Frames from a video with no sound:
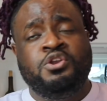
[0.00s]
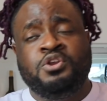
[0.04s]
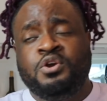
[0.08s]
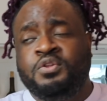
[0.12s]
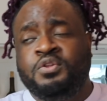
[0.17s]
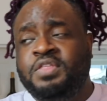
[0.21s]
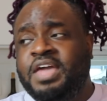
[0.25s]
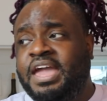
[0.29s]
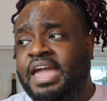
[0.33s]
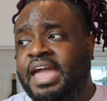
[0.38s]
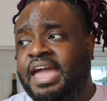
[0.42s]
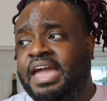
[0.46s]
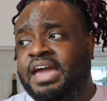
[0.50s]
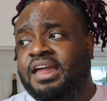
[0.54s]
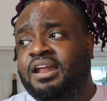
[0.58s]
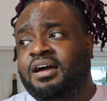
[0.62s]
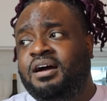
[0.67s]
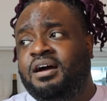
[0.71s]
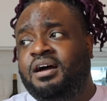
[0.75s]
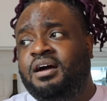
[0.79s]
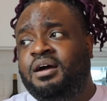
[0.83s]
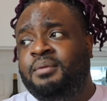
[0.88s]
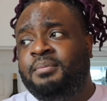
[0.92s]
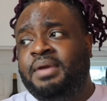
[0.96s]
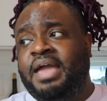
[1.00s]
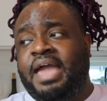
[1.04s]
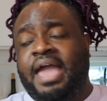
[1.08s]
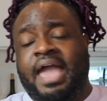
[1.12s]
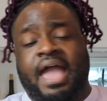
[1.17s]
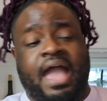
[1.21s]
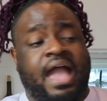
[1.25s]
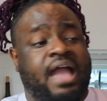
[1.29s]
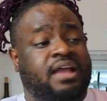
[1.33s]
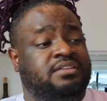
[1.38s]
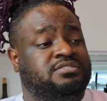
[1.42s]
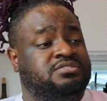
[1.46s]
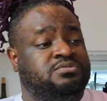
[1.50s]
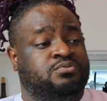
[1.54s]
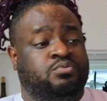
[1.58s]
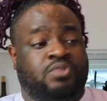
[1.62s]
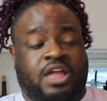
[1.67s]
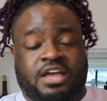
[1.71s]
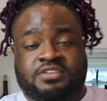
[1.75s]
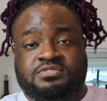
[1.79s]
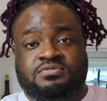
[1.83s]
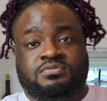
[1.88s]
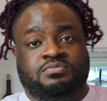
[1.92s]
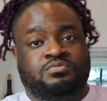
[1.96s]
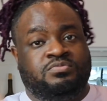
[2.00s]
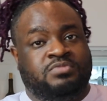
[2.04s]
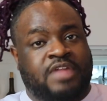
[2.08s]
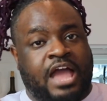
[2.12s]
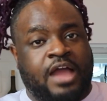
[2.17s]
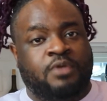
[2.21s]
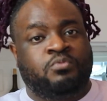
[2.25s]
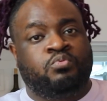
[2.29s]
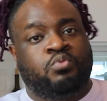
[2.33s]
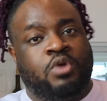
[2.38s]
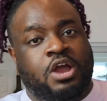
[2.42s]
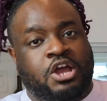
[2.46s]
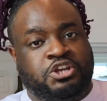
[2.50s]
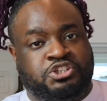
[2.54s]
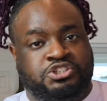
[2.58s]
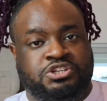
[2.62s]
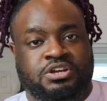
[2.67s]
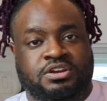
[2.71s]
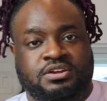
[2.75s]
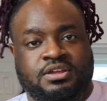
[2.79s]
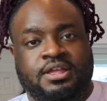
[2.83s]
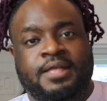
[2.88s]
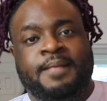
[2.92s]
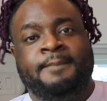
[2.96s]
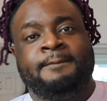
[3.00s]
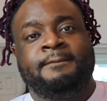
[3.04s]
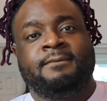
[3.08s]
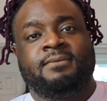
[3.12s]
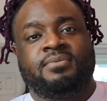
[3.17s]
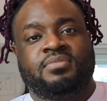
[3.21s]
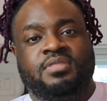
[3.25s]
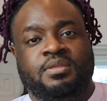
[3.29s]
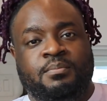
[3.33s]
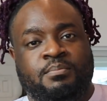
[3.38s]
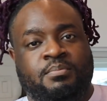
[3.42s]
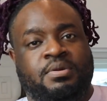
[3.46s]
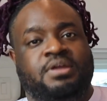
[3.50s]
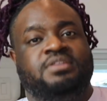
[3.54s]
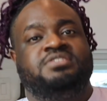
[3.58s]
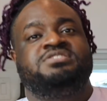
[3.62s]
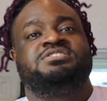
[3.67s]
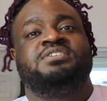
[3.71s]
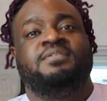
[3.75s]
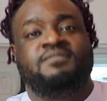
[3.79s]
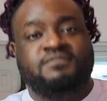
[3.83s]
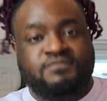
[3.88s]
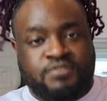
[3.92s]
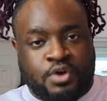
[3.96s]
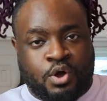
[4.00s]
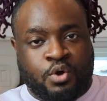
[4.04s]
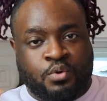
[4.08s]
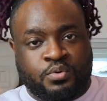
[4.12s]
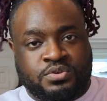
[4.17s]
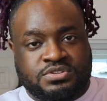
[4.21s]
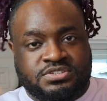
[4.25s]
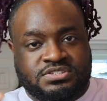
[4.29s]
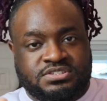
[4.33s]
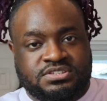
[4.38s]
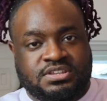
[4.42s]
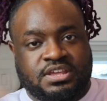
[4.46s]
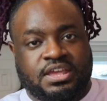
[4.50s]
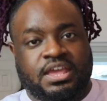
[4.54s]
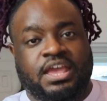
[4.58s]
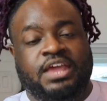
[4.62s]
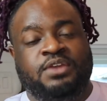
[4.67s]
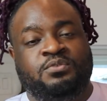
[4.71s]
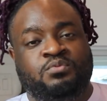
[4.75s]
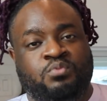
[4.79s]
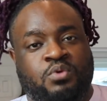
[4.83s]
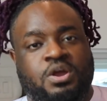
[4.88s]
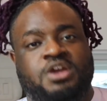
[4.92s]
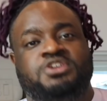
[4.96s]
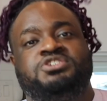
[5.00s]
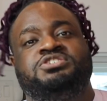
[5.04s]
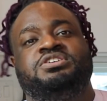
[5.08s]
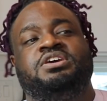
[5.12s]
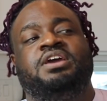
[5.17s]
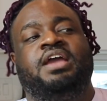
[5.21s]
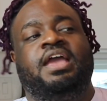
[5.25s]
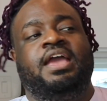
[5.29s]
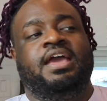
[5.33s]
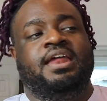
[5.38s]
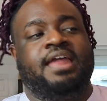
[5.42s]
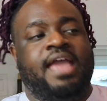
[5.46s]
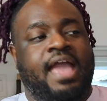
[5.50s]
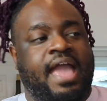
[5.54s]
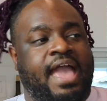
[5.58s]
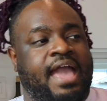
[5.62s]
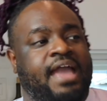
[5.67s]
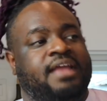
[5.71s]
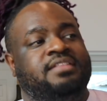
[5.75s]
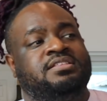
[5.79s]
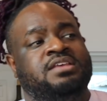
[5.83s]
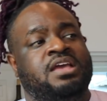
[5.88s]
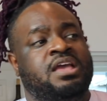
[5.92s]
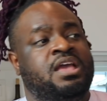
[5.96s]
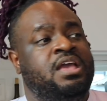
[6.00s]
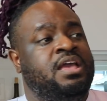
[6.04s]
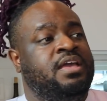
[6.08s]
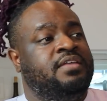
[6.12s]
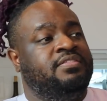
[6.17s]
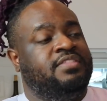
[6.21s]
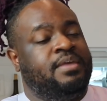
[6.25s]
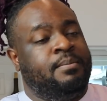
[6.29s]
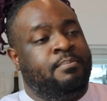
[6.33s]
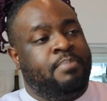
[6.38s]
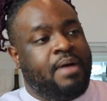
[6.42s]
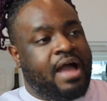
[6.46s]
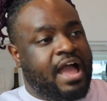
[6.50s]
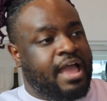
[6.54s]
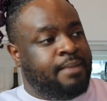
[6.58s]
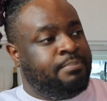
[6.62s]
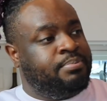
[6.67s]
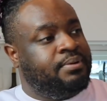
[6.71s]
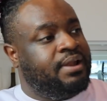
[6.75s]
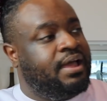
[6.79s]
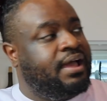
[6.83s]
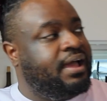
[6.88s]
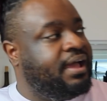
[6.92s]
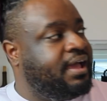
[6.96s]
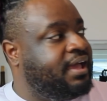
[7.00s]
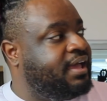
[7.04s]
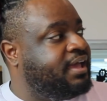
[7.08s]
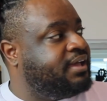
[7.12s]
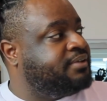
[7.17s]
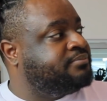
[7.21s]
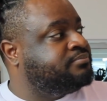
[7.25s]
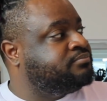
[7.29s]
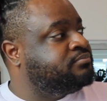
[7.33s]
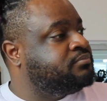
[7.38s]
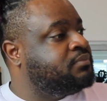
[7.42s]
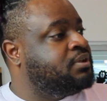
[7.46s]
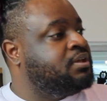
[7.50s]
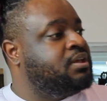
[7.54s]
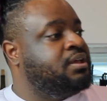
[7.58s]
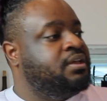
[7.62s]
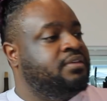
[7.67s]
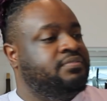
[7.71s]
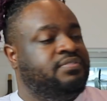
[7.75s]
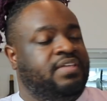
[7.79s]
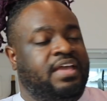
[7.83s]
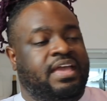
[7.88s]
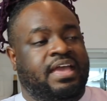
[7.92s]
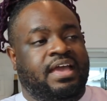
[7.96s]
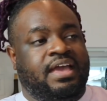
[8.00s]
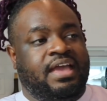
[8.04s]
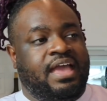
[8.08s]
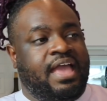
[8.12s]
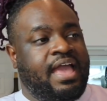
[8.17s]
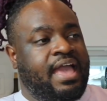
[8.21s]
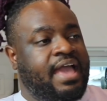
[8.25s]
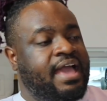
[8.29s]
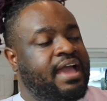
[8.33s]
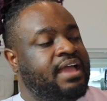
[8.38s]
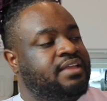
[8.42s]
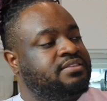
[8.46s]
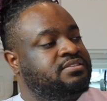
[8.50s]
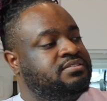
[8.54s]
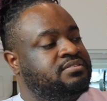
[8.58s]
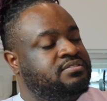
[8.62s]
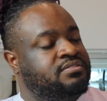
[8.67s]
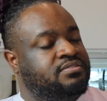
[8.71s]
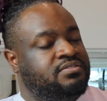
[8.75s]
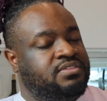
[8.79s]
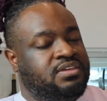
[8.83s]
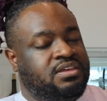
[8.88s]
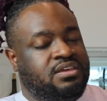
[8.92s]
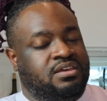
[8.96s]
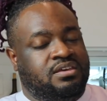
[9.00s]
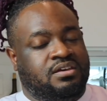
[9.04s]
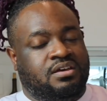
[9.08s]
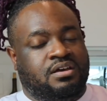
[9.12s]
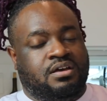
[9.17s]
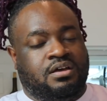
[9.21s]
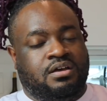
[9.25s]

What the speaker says: they had hacked, like, not Russia, but some folks in Russia had hacked the pipeline. They had hacked the